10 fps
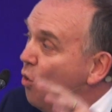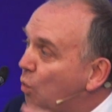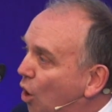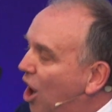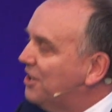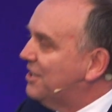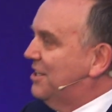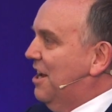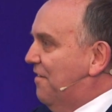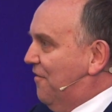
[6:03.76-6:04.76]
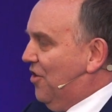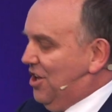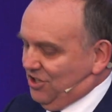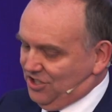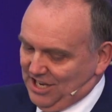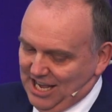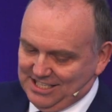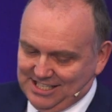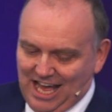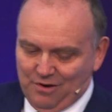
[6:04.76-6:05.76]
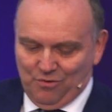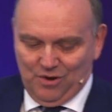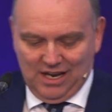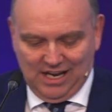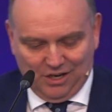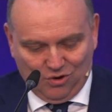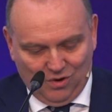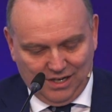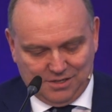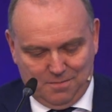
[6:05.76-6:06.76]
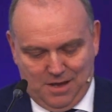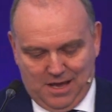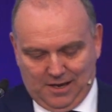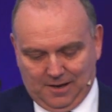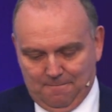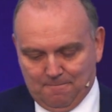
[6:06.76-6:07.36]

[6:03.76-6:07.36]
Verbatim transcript: what difference is that really going to make?